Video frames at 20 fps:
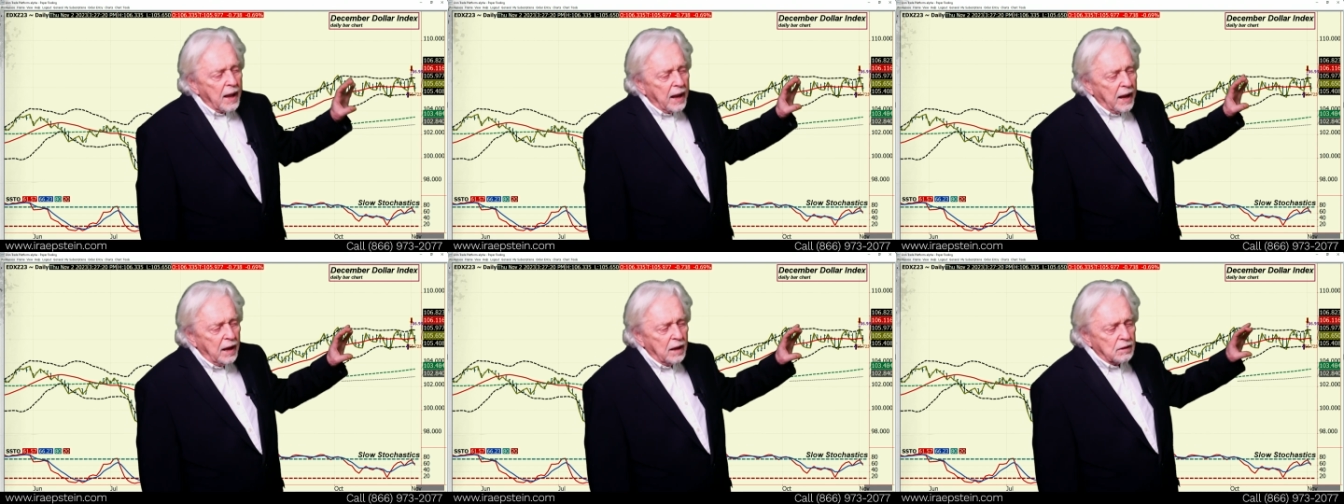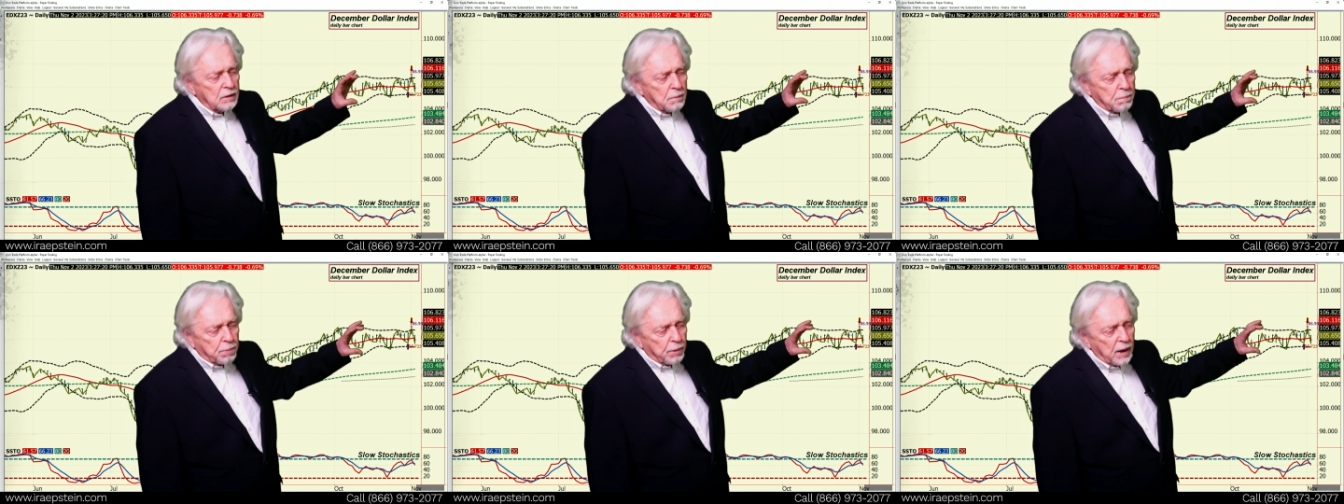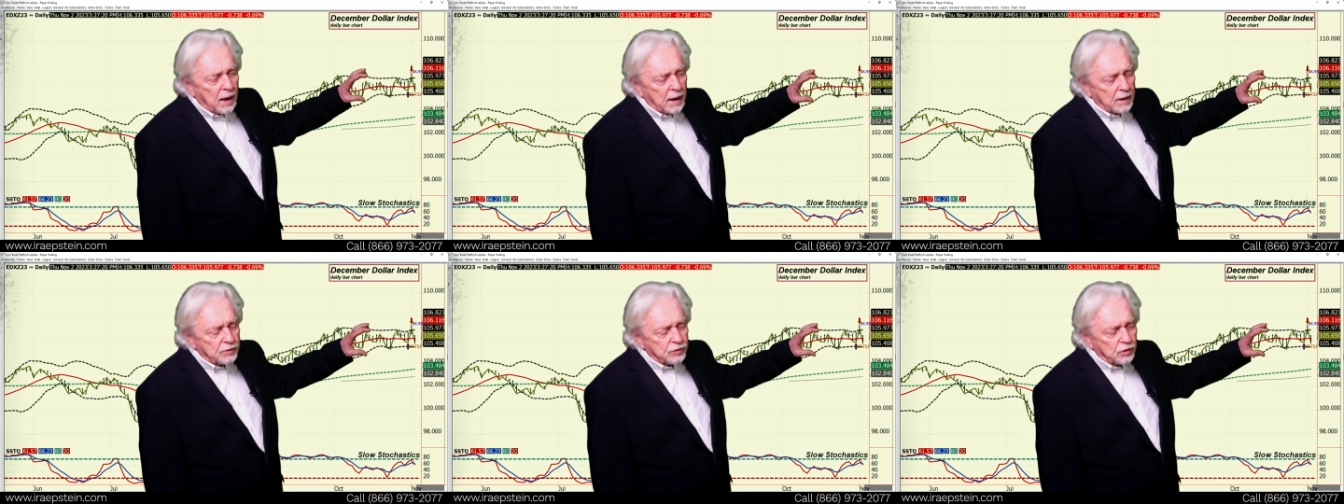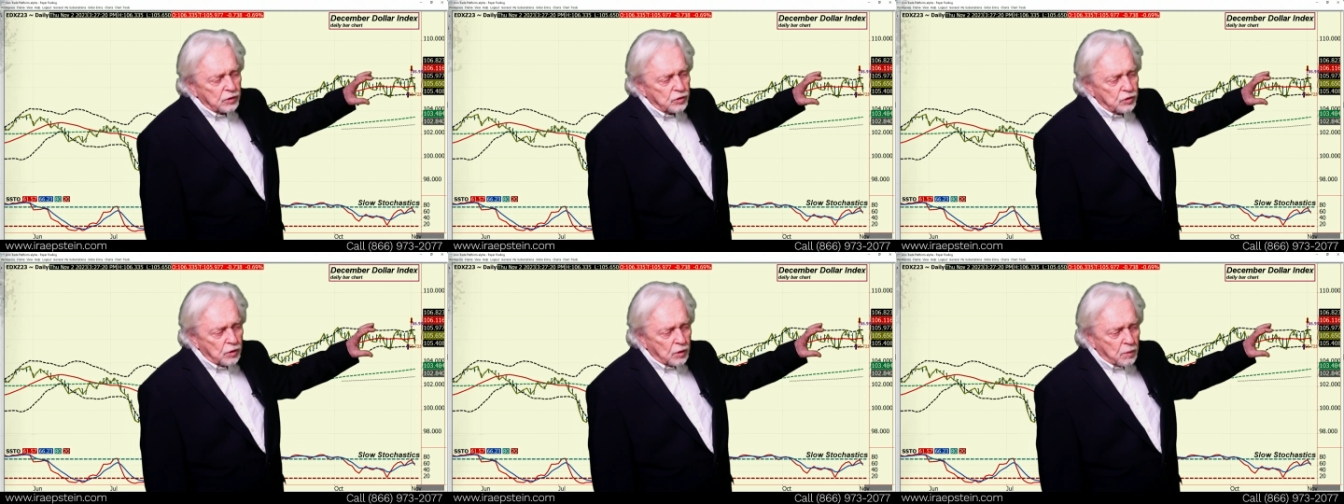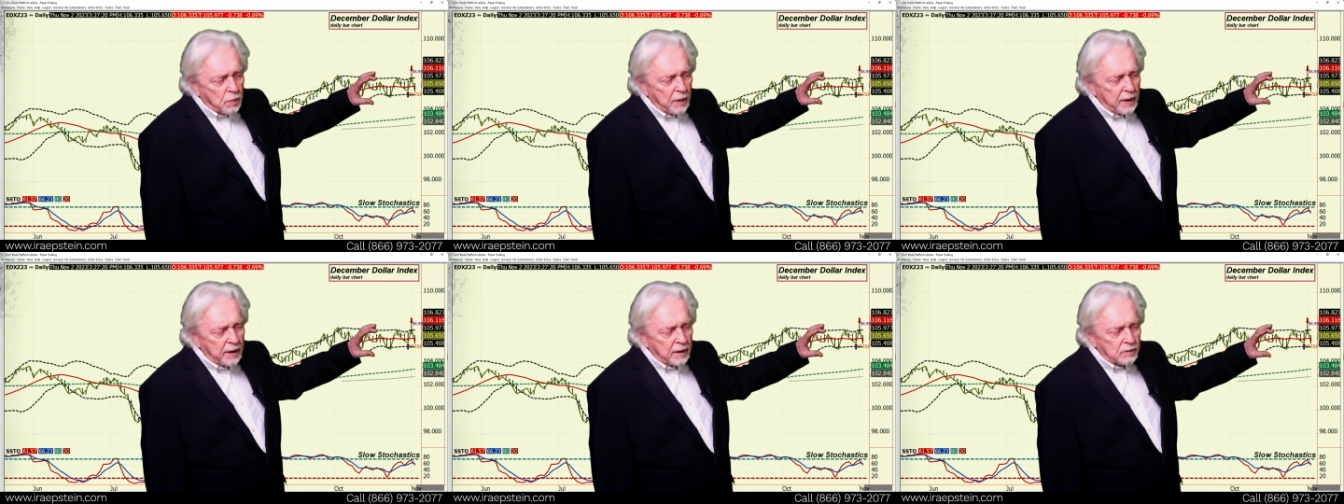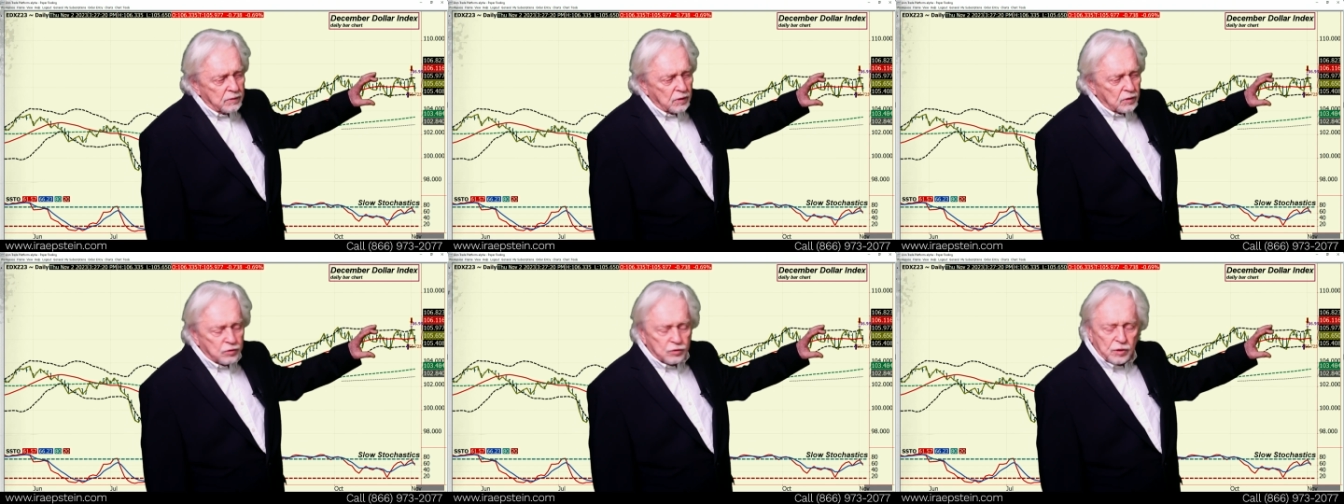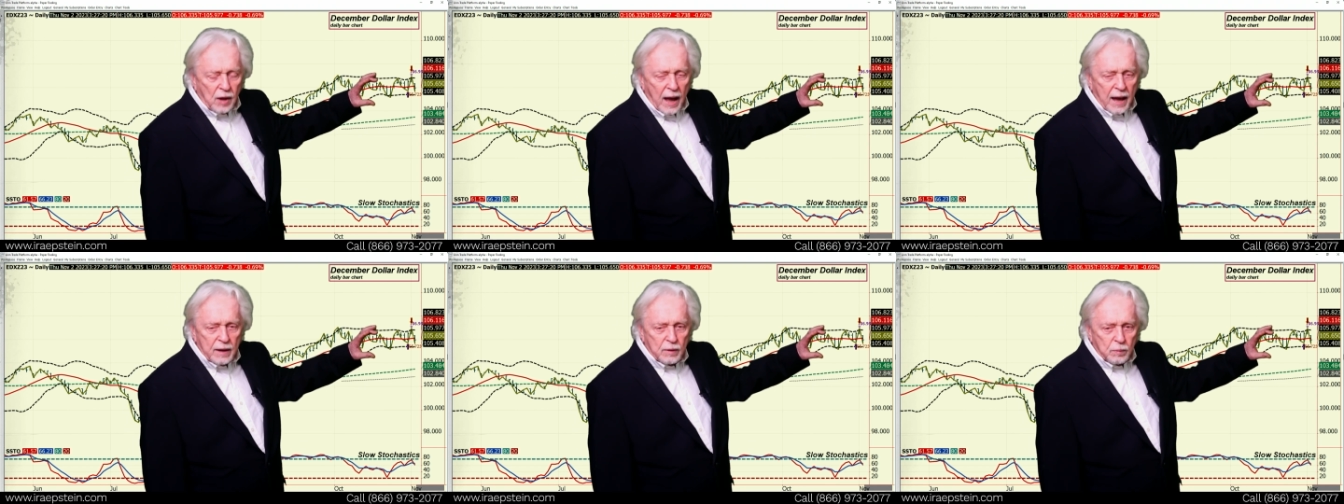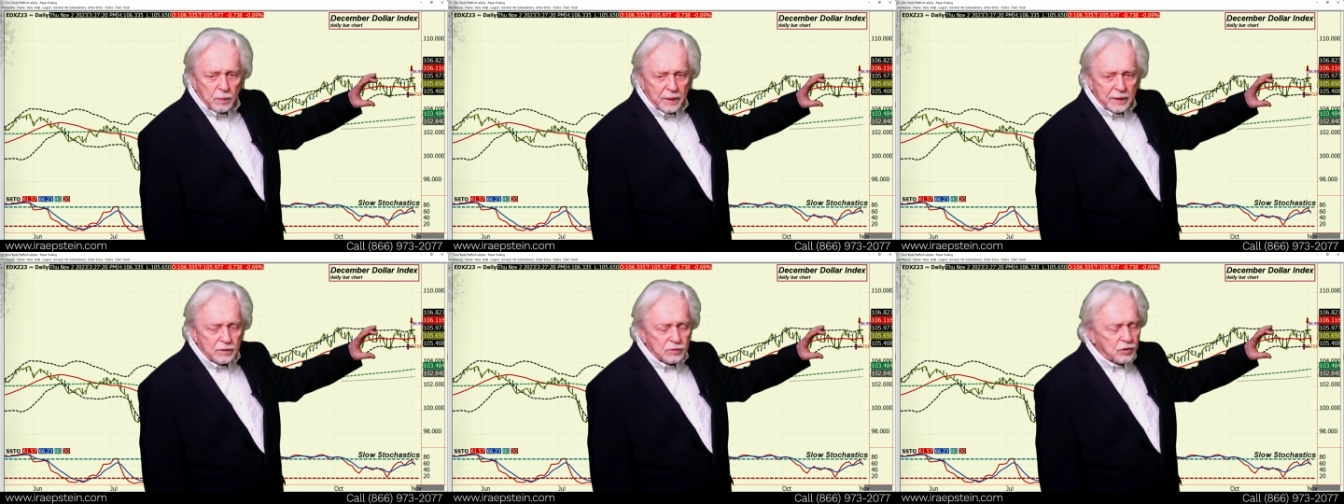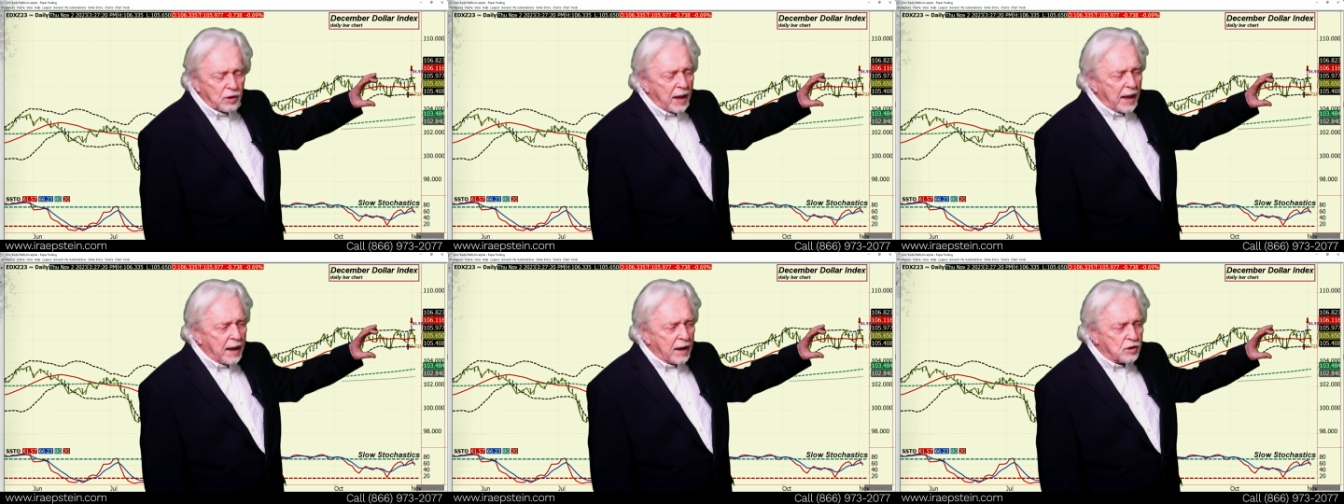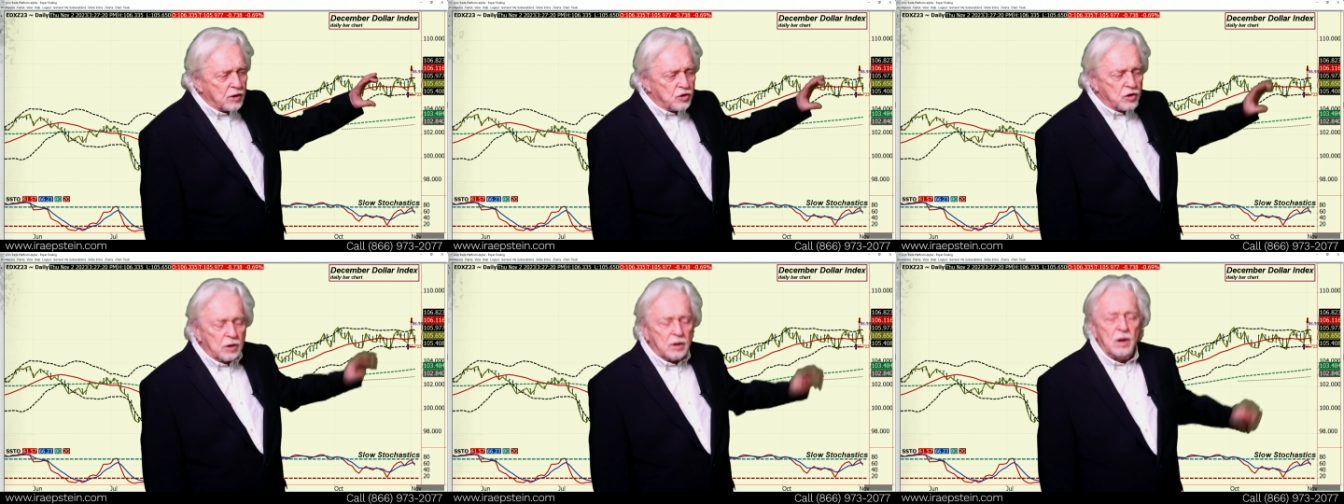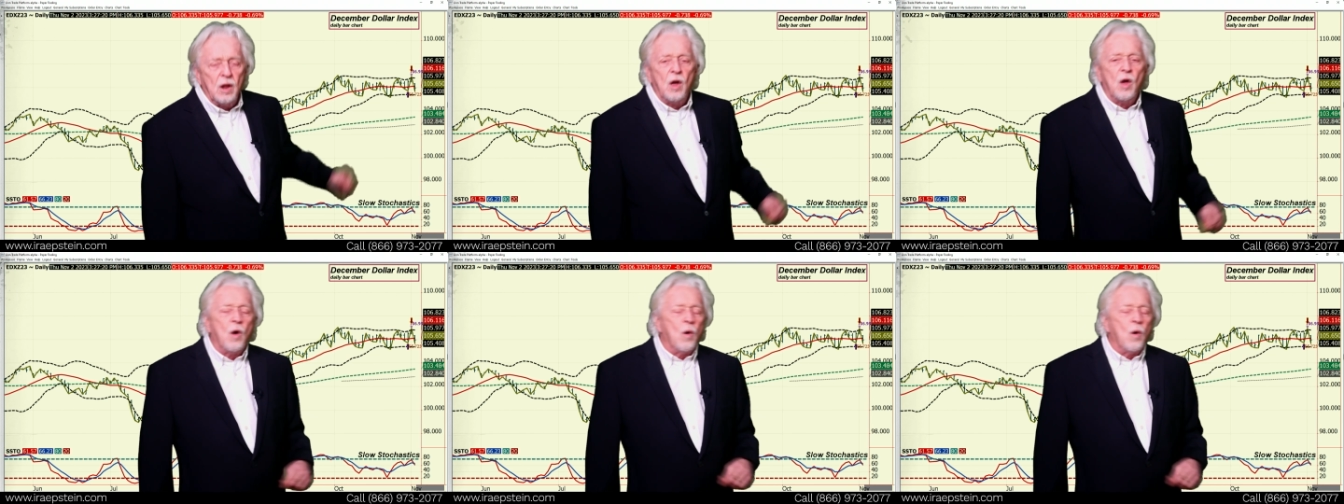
In the process, you created the sideways action,